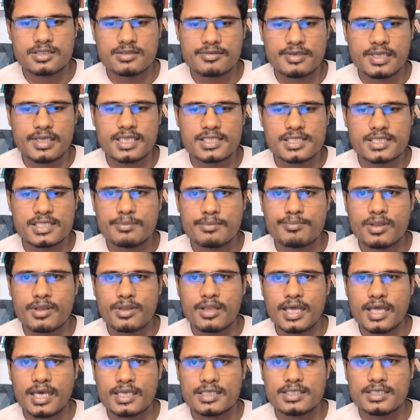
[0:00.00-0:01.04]
really
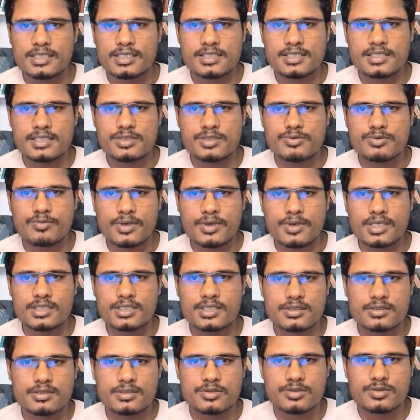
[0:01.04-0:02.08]
simple and easy
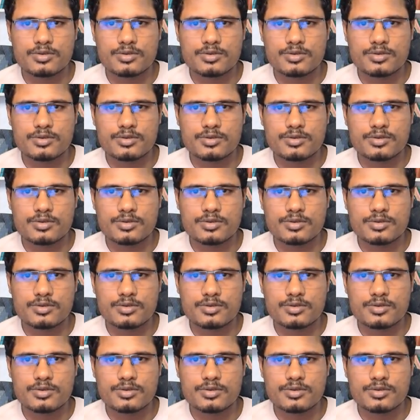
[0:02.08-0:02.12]
way